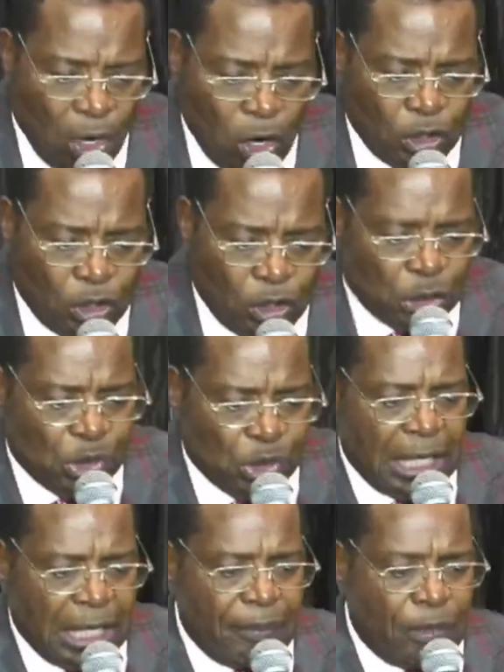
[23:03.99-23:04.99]
O
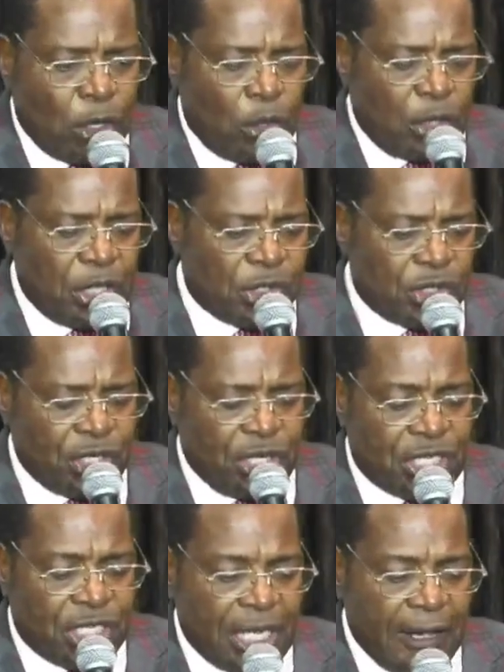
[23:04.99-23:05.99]
Jerusalem, the holy
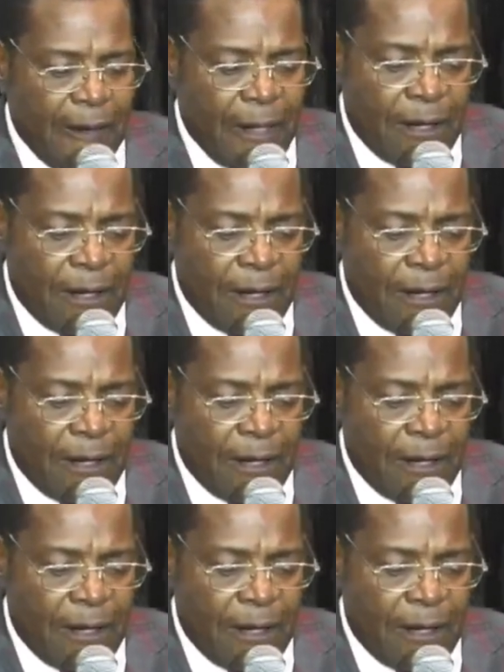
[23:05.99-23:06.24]
city,